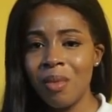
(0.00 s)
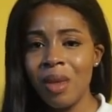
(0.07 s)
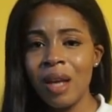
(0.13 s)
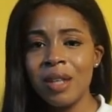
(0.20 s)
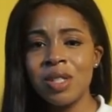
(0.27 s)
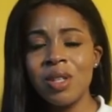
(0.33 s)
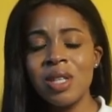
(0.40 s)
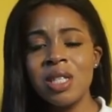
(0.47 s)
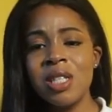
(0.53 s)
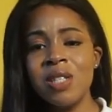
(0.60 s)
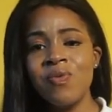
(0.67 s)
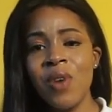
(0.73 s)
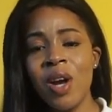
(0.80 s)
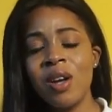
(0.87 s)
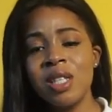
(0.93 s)
So this
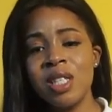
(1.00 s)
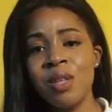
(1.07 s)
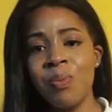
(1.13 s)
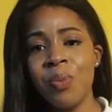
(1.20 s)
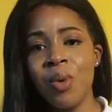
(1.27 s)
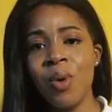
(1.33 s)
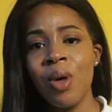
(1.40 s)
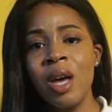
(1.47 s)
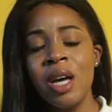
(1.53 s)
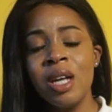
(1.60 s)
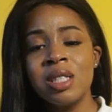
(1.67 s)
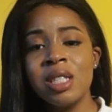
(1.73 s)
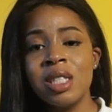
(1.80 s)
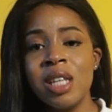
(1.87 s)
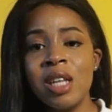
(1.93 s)
is very simple.
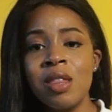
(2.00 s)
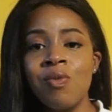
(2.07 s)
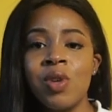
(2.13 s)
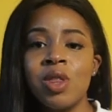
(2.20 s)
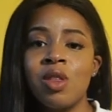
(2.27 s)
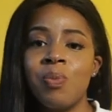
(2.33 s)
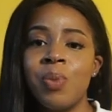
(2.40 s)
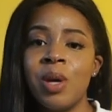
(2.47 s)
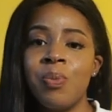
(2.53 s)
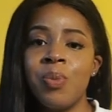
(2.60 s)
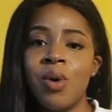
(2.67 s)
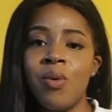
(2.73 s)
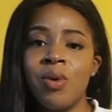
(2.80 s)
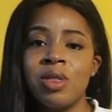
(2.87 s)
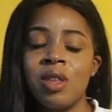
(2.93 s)
Just like with the
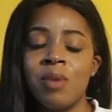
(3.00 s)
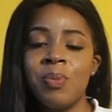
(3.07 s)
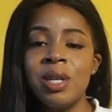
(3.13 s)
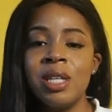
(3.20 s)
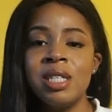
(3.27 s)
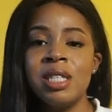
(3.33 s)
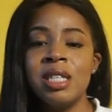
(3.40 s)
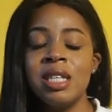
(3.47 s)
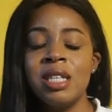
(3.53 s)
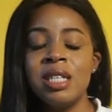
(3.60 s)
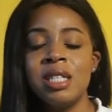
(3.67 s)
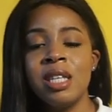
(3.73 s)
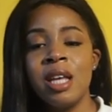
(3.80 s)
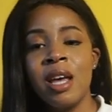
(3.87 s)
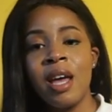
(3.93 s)
people with the
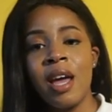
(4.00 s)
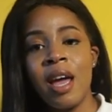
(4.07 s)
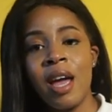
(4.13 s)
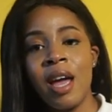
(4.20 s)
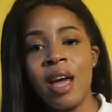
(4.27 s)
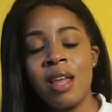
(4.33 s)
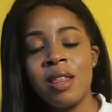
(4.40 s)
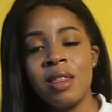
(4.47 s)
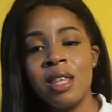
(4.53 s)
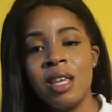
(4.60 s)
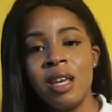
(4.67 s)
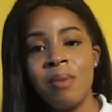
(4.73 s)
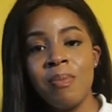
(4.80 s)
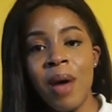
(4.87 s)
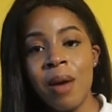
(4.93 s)
PCs and
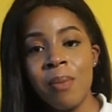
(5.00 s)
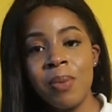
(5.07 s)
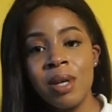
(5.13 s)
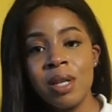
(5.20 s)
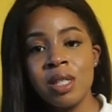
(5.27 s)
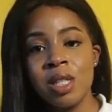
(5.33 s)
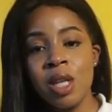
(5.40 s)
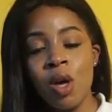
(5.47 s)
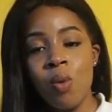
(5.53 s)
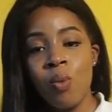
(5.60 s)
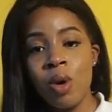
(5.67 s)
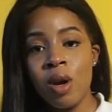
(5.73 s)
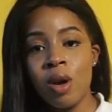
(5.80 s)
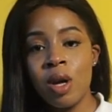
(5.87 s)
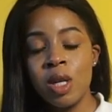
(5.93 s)
the MacBooks,
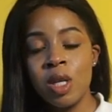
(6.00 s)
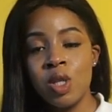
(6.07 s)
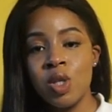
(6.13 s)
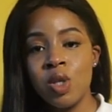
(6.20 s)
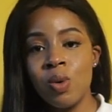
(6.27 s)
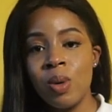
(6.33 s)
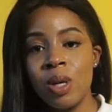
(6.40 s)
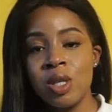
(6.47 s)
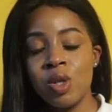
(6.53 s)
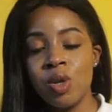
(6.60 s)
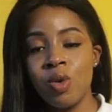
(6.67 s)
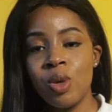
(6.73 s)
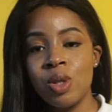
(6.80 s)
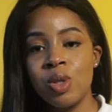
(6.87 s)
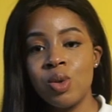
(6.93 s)
what you're going to do is
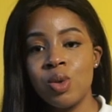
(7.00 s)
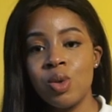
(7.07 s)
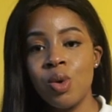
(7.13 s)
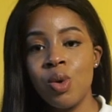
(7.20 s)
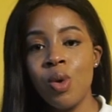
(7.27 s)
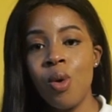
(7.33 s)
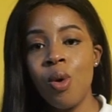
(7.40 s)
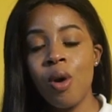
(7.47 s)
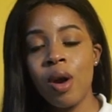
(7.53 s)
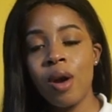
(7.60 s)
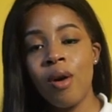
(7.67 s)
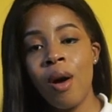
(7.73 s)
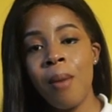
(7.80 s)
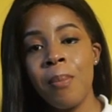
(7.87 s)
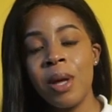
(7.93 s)
you're going to Google or
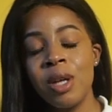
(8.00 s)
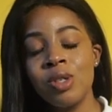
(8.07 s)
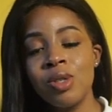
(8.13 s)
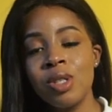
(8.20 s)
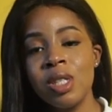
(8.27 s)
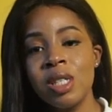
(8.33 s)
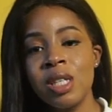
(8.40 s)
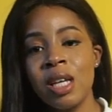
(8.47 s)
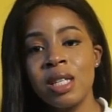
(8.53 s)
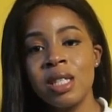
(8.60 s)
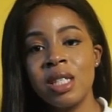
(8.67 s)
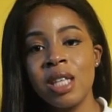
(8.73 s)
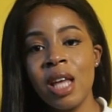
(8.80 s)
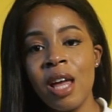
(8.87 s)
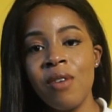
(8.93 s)
go on Pinterest and
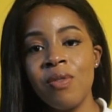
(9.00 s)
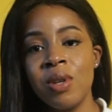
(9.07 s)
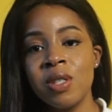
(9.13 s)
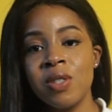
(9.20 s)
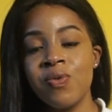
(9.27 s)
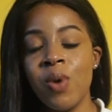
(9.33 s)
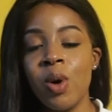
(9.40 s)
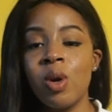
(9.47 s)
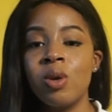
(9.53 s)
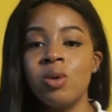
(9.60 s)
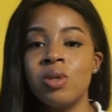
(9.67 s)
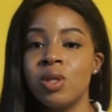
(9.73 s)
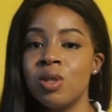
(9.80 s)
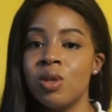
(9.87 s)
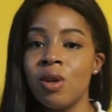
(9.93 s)
save those
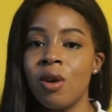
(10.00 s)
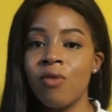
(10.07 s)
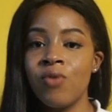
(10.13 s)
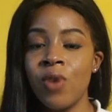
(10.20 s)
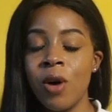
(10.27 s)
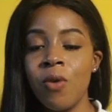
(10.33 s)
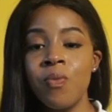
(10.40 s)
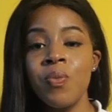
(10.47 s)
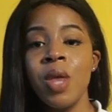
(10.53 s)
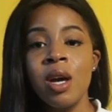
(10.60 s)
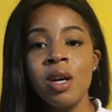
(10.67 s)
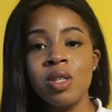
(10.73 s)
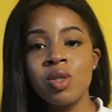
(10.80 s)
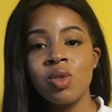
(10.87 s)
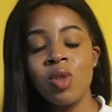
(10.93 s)
photos to your phone,
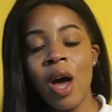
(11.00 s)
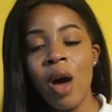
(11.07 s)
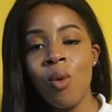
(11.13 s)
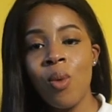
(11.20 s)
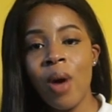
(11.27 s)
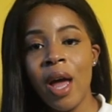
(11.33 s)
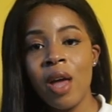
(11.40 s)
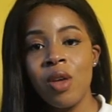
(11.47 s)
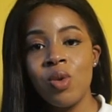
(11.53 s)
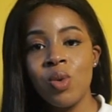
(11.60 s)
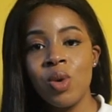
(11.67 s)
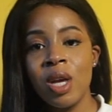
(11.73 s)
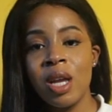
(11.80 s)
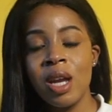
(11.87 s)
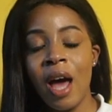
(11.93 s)
so that way
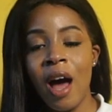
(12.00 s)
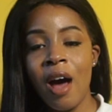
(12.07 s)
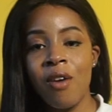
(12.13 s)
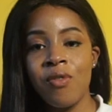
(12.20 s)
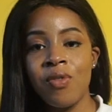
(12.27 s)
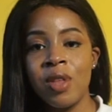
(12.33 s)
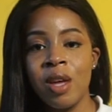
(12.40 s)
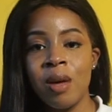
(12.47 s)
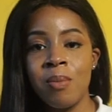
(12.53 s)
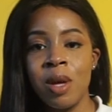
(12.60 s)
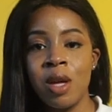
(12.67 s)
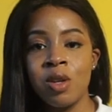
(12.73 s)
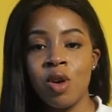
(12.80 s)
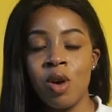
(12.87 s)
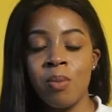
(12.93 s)
you can have them
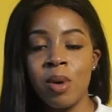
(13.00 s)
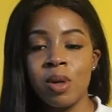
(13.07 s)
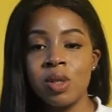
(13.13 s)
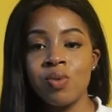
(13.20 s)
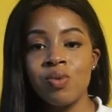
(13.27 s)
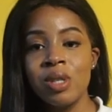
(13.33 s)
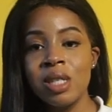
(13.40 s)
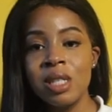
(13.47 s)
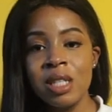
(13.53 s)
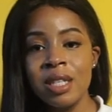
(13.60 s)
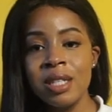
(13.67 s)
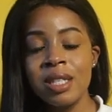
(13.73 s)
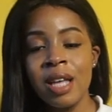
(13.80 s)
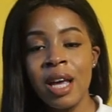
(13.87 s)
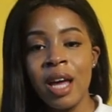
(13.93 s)
in your most
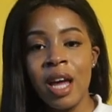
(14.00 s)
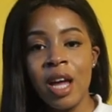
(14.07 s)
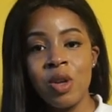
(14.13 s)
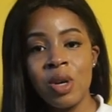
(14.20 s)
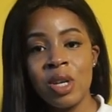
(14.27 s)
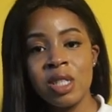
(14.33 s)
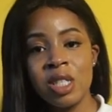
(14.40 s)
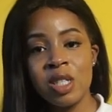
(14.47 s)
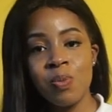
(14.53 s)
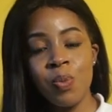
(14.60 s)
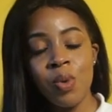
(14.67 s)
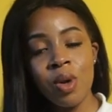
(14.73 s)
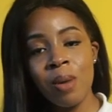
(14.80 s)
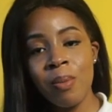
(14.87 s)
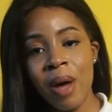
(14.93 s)
recent and you can
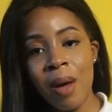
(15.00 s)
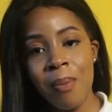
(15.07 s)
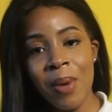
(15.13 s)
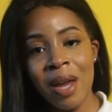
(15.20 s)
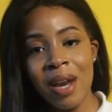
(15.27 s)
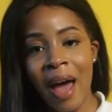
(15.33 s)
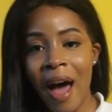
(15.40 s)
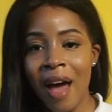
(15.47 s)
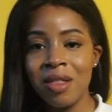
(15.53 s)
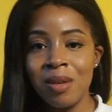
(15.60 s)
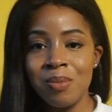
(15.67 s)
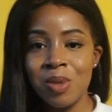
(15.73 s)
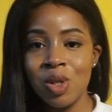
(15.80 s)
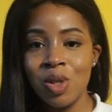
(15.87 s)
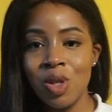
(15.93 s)
just pull them up and add
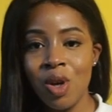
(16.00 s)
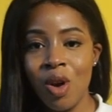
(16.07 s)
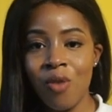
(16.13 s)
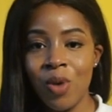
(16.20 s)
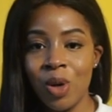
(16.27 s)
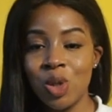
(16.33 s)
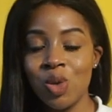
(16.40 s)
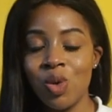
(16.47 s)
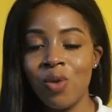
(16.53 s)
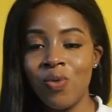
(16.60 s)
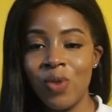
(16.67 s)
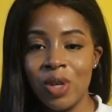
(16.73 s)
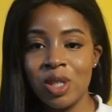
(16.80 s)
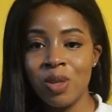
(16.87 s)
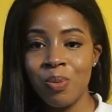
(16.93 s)
them to your virtual
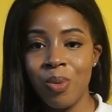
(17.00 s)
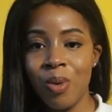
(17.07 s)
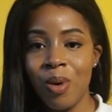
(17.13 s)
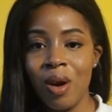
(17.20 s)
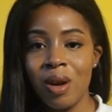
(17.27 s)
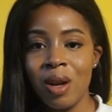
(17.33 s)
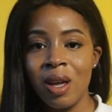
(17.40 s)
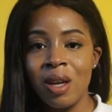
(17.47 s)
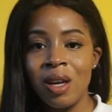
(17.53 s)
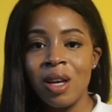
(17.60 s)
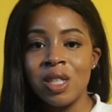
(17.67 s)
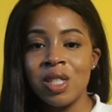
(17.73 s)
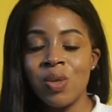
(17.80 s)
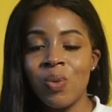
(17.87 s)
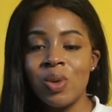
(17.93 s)
vision board.
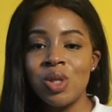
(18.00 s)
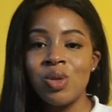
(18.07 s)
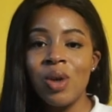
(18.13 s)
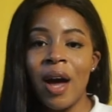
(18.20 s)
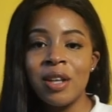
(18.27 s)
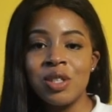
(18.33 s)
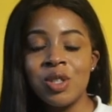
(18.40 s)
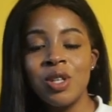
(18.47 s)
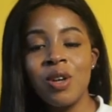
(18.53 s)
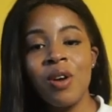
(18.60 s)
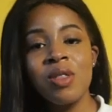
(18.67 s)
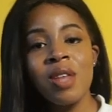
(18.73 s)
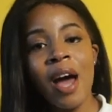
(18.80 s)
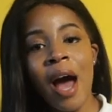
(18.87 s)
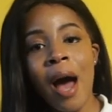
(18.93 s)
So once you actually go
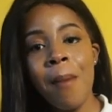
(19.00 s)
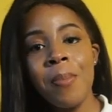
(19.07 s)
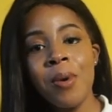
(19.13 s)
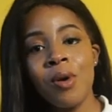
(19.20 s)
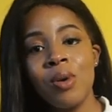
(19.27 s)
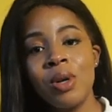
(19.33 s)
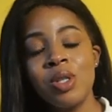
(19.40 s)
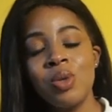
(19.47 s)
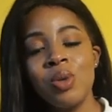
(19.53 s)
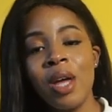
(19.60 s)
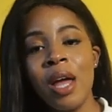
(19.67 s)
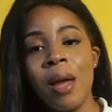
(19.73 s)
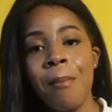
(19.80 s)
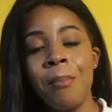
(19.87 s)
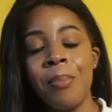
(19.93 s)
on the app, you're going to
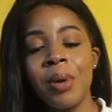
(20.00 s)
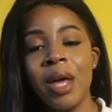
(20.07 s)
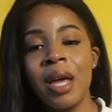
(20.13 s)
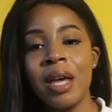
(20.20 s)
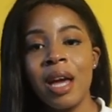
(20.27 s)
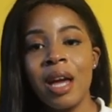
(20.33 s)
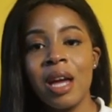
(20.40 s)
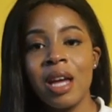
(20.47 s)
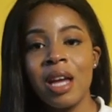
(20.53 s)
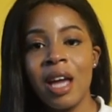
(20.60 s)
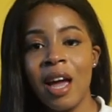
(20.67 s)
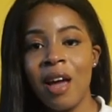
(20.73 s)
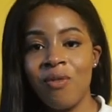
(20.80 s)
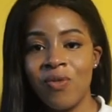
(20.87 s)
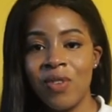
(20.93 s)
hit blank
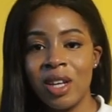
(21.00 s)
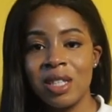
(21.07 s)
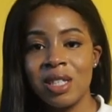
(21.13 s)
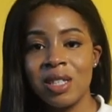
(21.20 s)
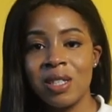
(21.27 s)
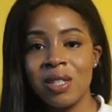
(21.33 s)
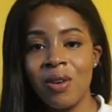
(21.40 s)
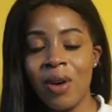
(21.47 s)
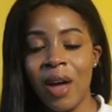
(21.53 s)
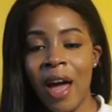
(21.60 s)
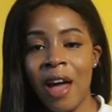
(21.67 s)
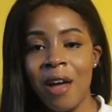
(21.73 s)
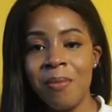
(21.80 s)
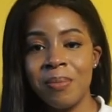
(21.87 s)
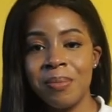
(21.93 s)
canvas,
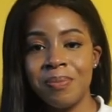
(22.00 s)
okay?